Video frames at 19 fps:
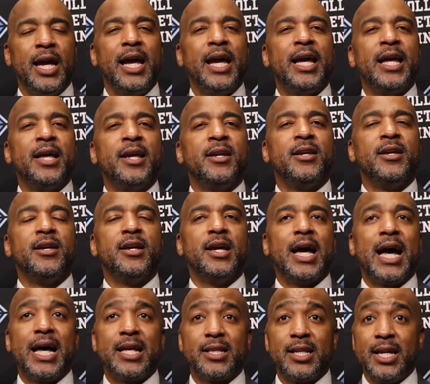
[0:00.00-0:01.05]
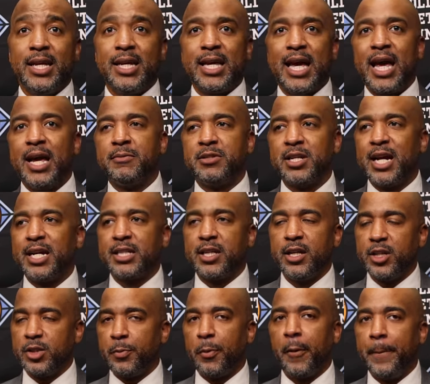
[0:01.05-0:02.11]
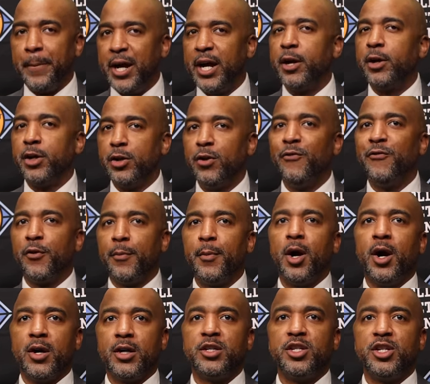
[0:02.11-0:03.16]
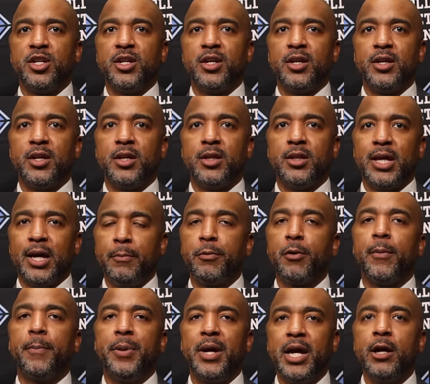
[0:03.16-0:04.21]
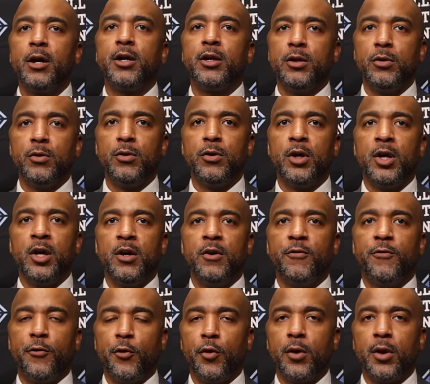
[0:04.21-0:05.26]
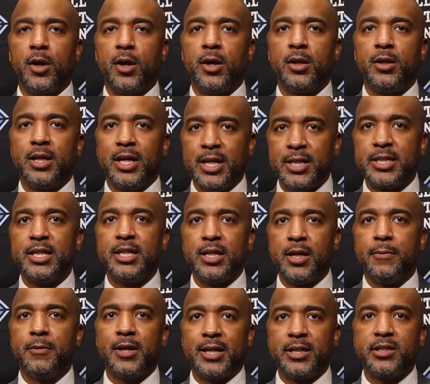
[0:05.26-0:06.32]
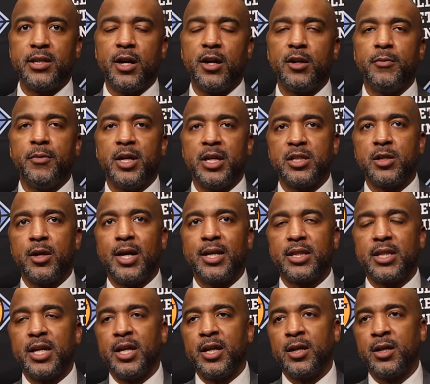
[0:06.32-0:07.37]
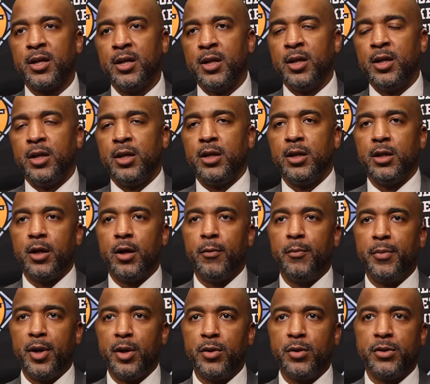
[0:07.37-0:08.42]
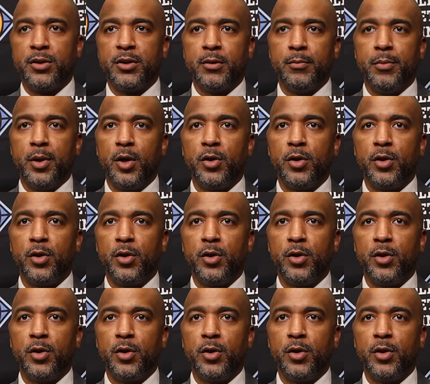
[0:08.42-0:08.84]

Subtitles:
And I think games like this prepare you for March. They prepare you for the NCAA tournament. So I think, you know, both